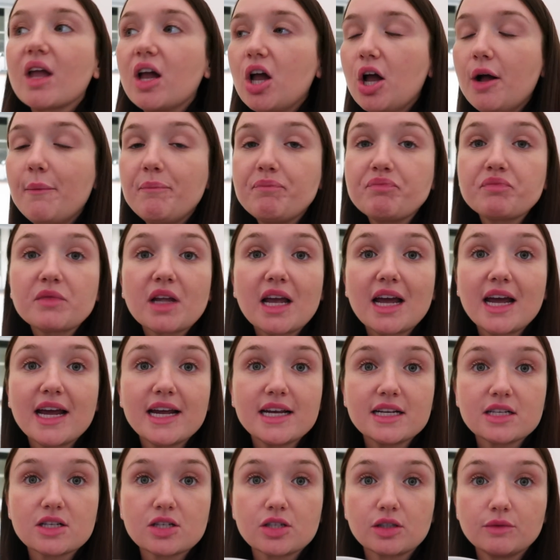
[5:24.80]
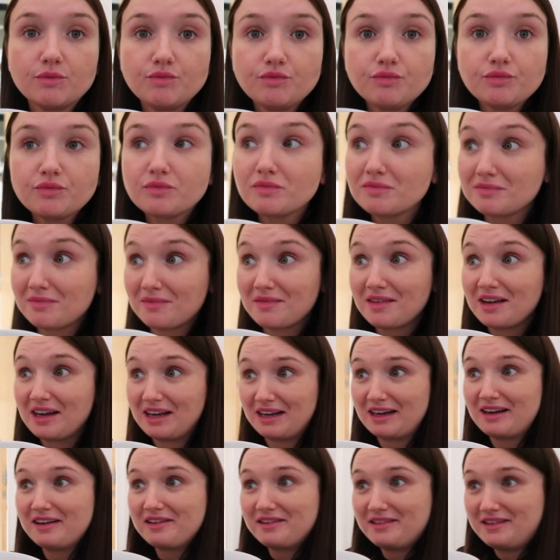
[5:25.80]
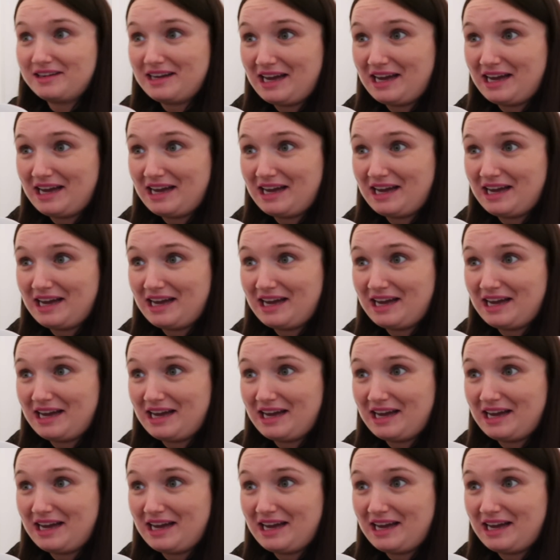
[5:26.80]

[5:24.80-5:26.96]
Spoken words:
That's all the food rolling around on the carpet.